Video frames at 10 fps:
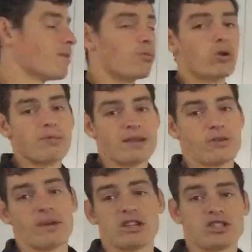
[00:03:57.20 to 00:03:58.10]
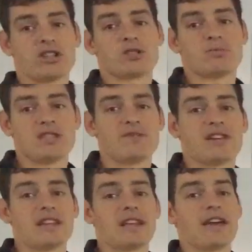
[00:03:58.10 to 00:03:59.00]
more about the rationale
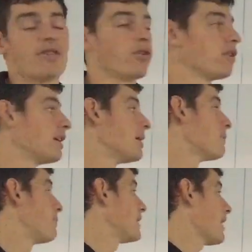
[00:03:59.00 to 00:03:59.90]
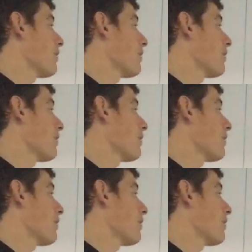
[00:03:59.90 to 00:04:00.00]
specifically later on, but that